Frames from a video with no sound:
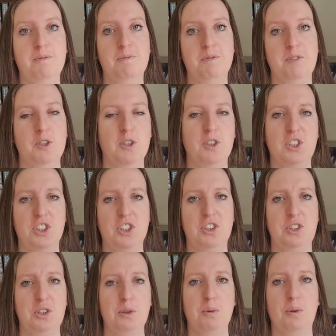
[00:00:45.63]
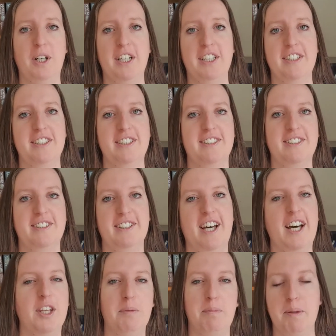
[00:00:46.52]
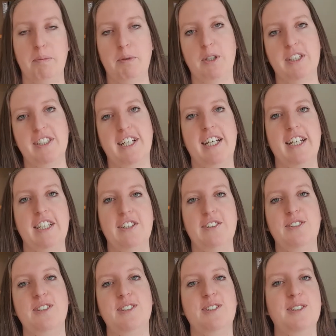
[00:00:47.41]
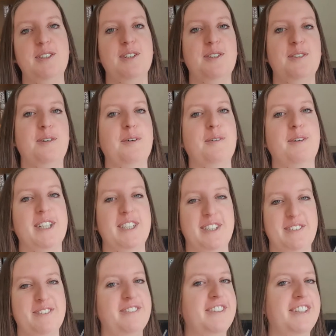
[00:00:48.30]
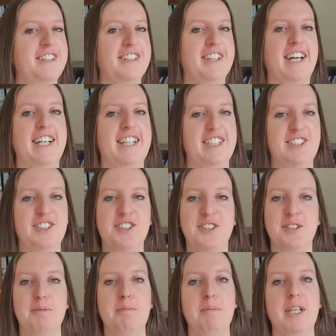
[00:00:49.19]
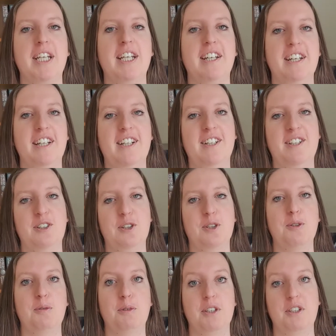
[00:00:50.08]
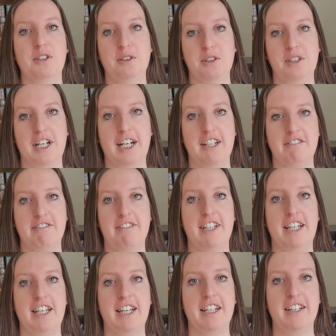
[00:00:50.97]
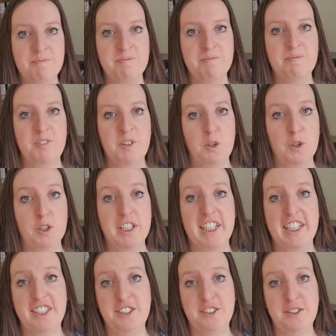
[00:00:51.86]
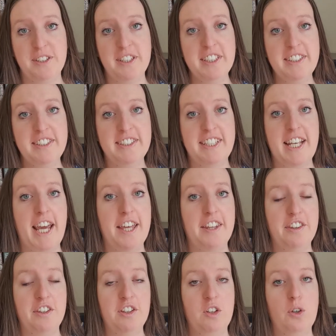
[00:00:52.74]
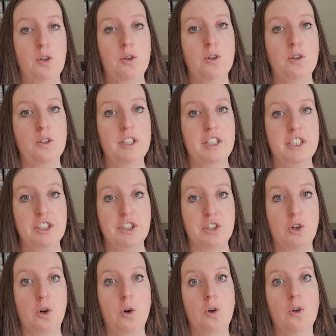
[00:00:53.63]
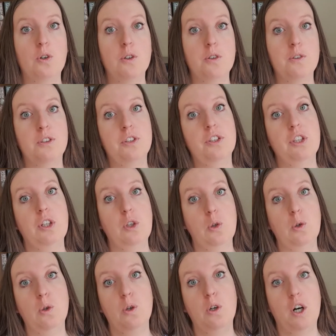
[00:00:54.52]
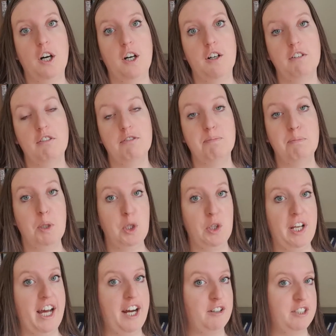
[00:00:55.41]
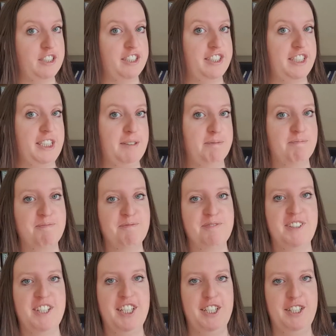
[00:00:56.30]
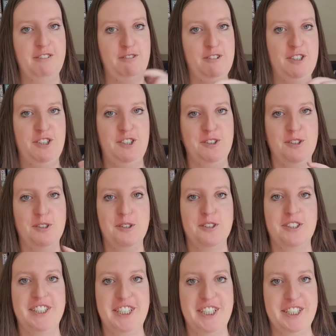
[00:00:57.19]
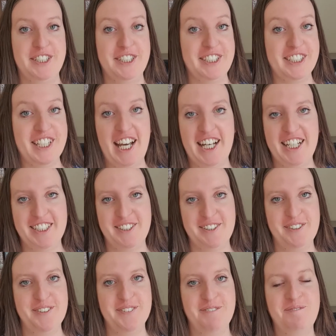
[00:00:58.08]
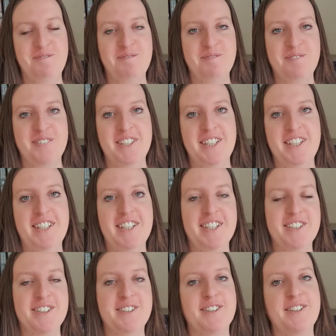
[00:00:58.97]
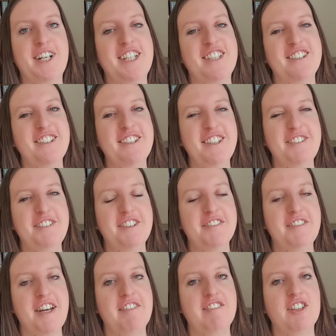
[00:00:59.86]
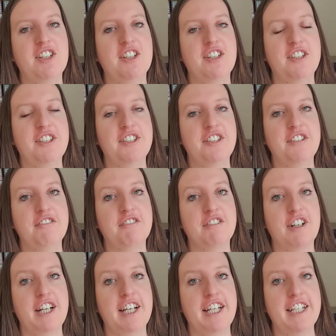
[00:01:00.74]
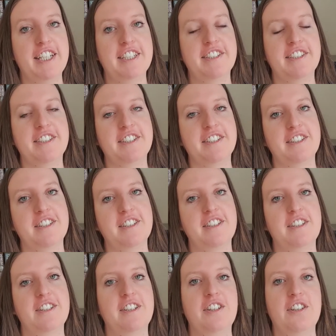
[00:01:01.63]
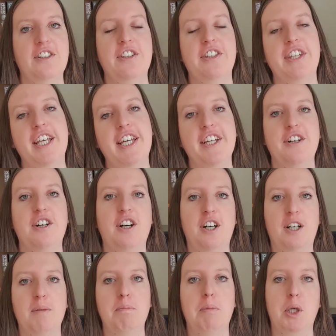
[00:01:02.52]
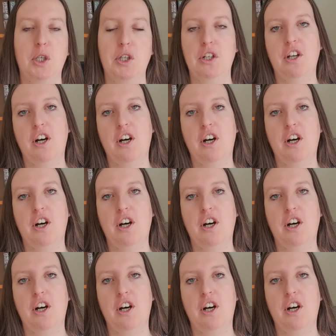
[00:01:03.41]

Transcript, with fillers: Don't just do what other people are telling you to do or what you feel like it should be. Go with your gut feeling. Okay, so this 10th law is called the Law of Polarity, which you'll see in the title. So I don't know if you've ever heard the phrase, they are polar